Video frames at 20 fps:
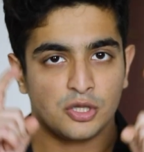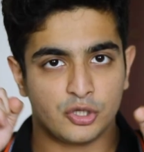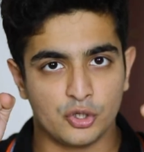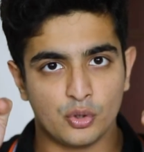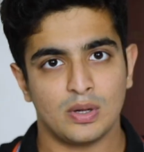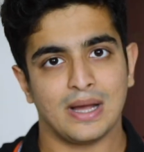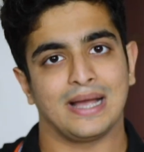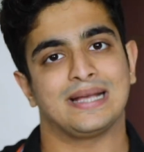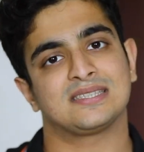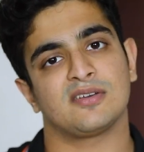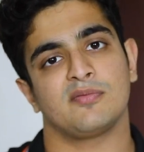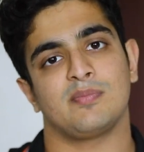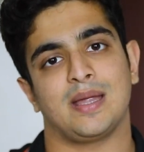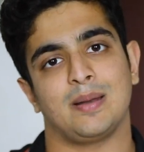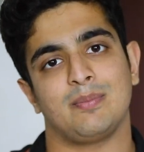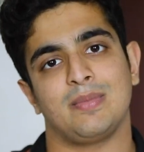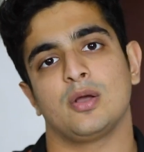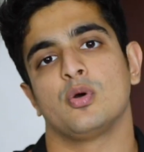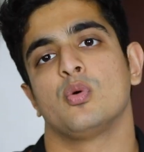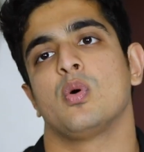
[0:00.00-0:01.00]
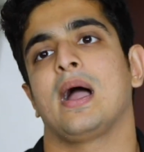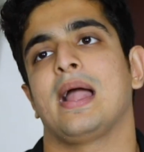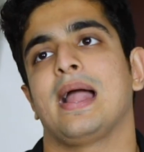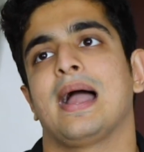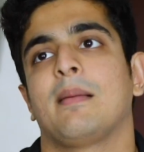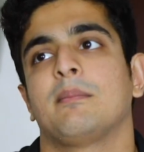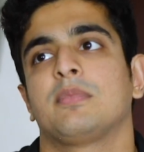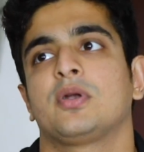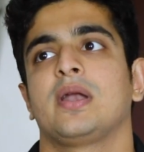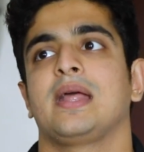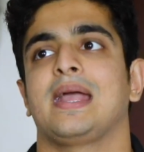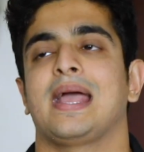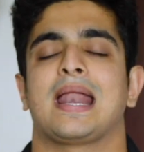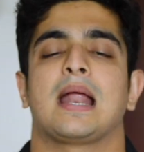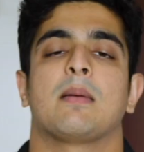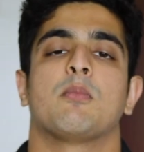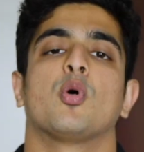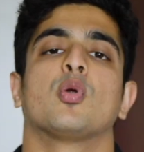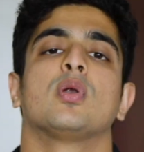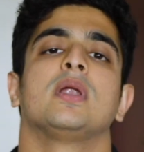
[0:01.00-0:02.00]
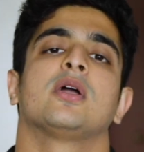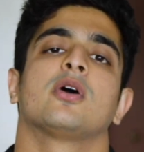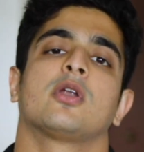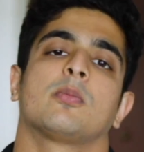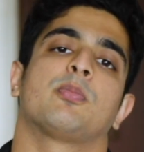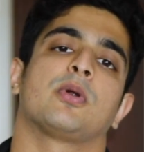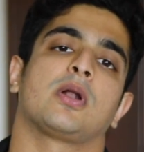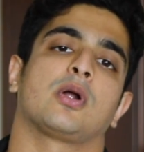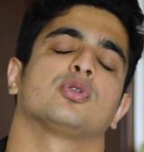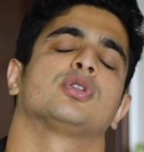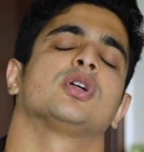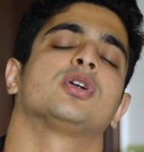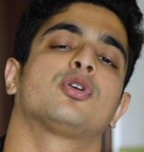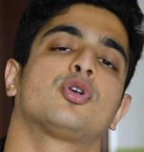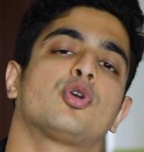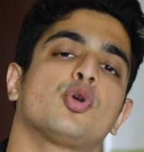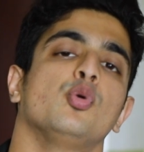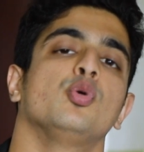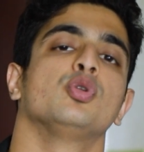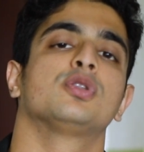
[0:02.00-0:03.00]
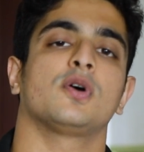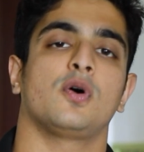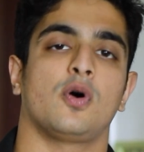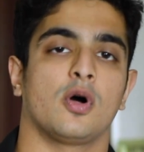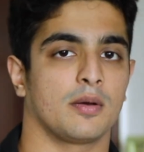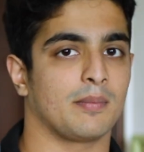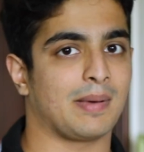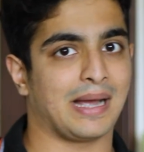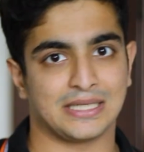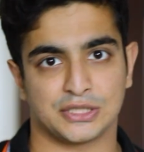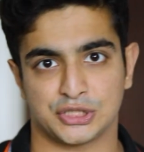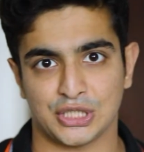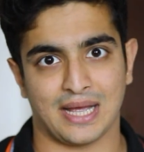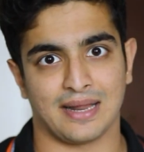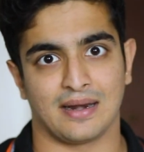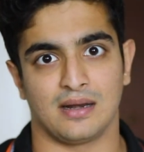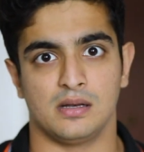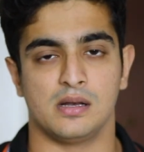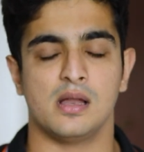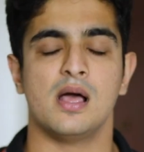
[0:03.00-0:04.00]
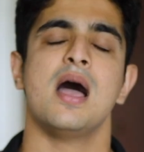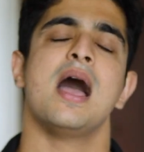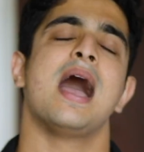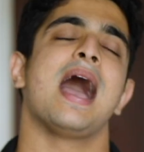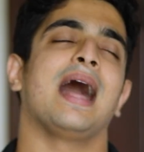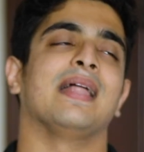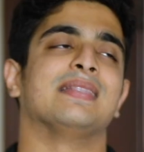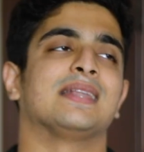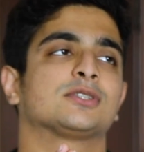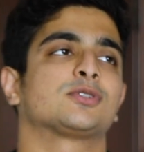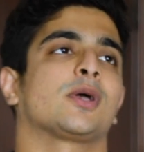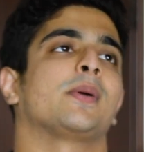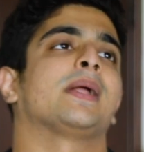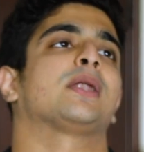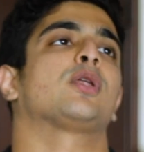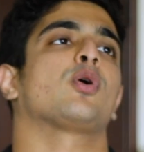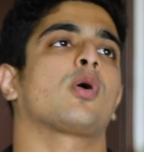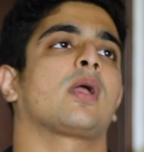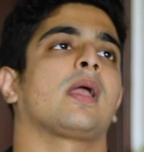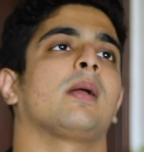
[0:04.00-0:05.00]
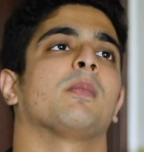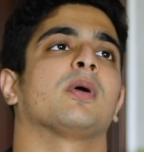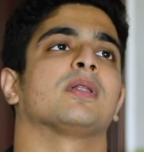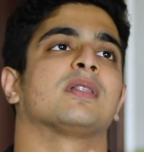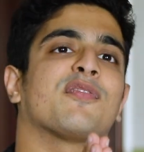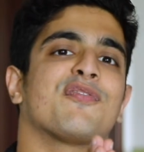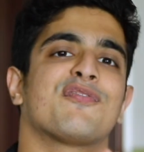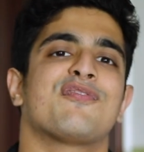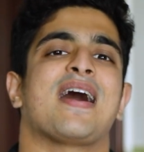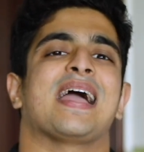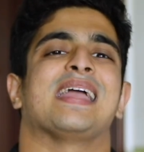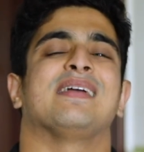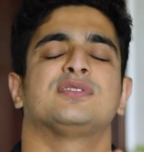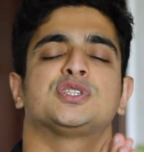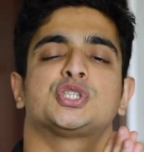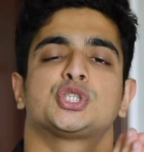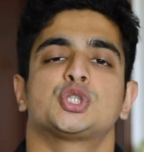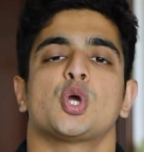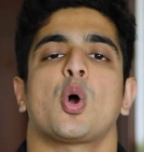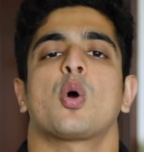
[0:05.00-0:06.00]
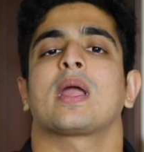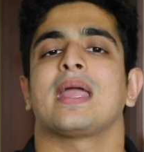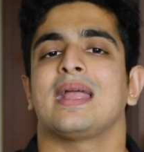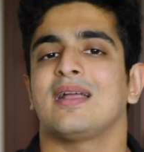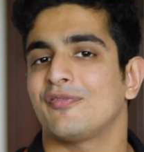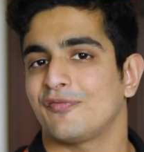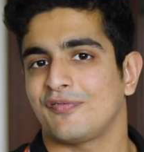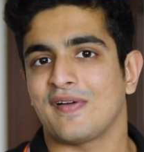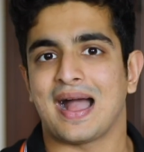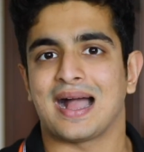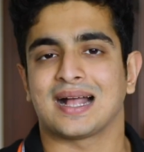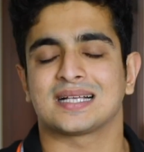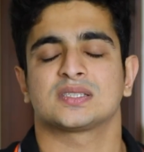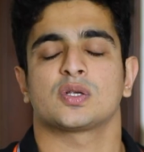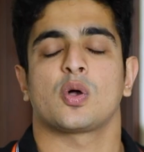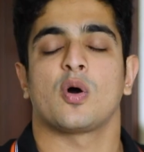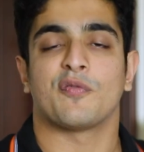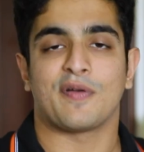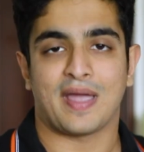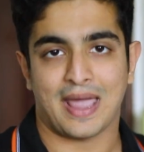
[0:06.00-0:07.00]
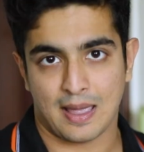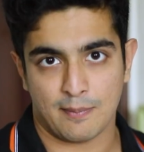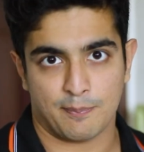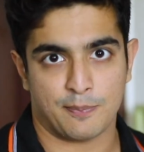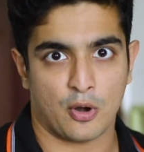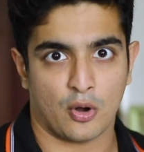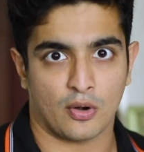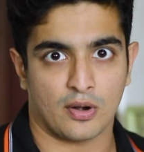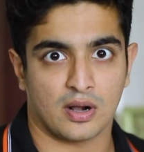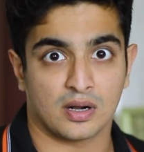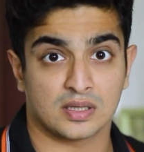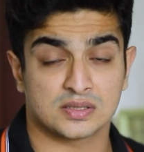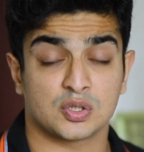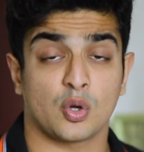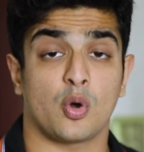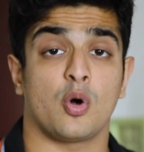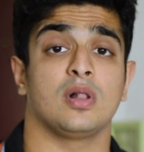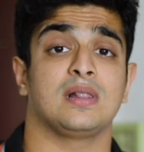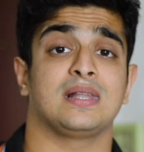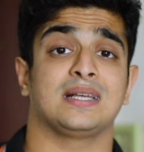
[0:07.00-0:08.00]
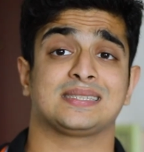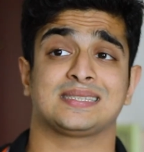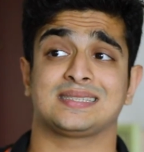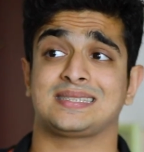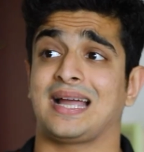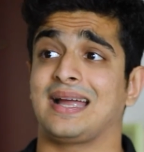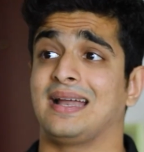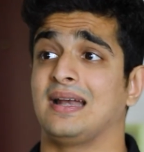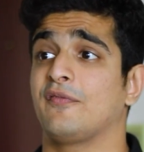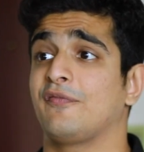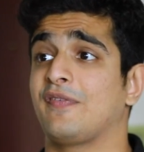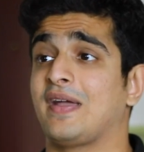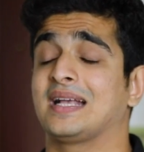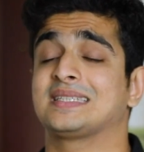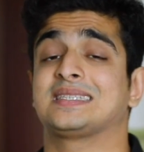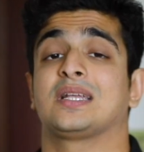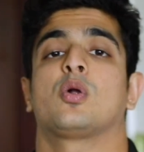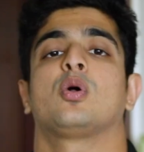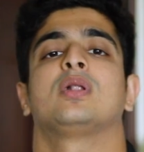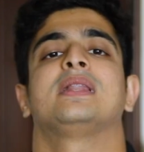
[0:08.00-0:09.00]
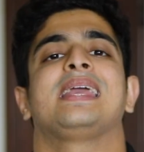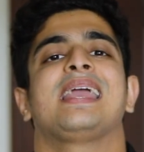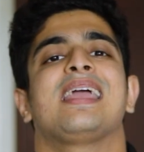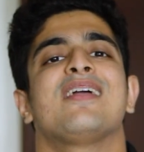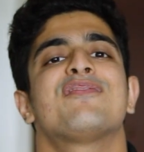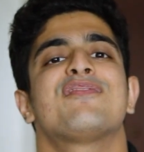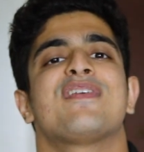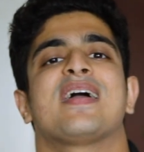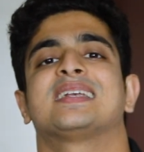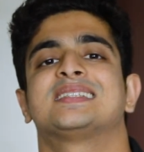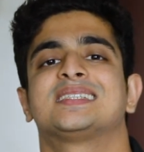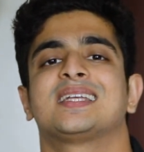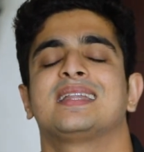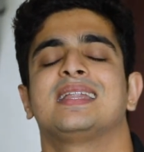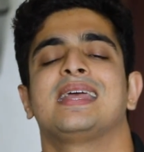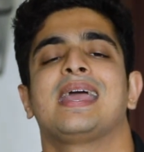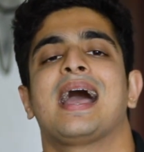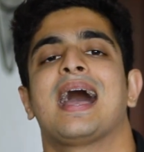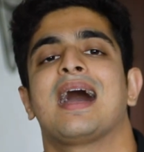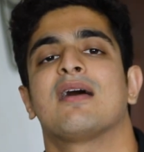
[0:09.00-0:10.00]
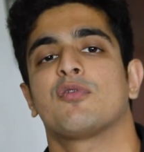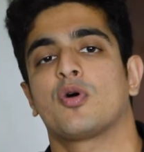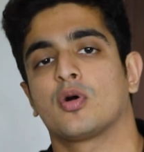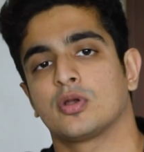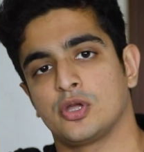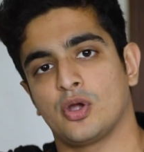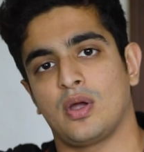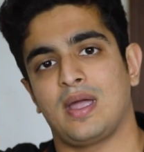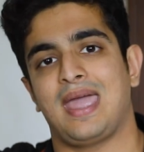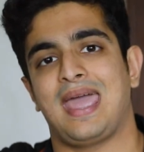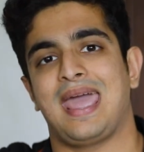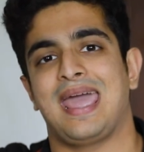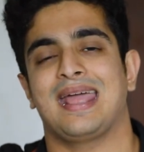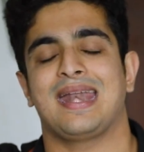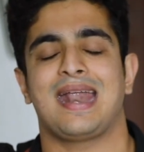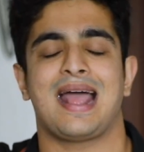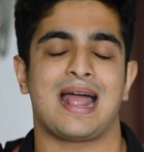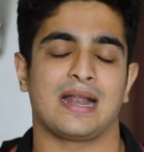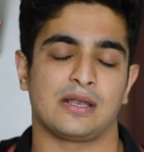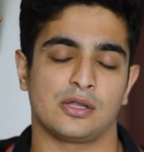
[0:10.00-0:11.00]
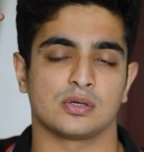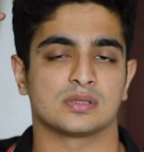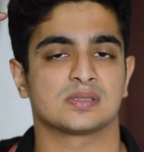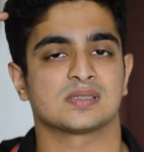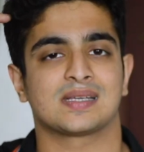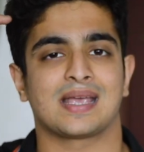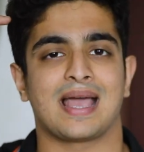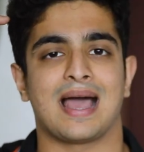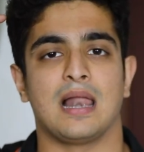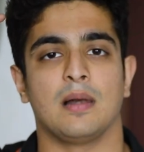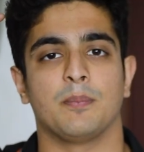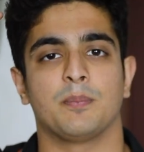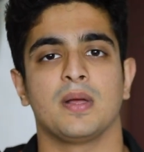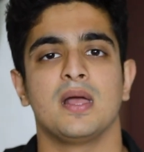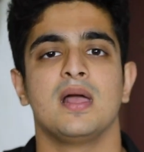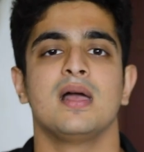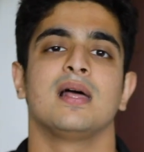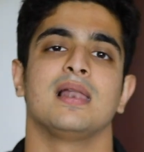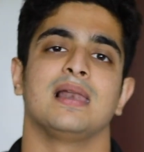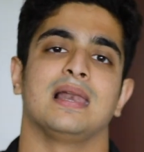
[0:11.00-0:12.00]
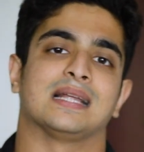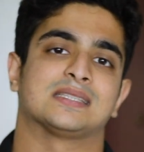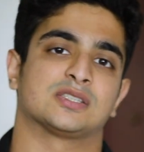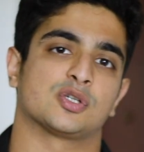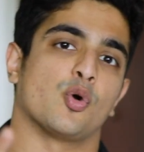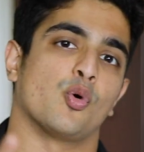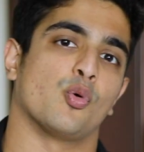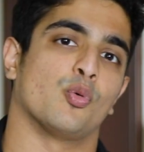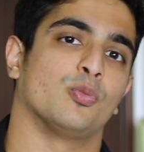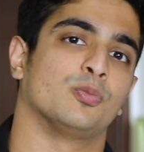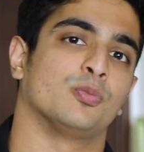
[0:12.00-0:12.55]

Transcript: You guys have made me who I am today, and I'm only going to put out the truth on my channel. And that's why we're talking about the 5 shocking facts of hair products, all the side effects and all the effects that they have on your hair and your scalp. Let's go.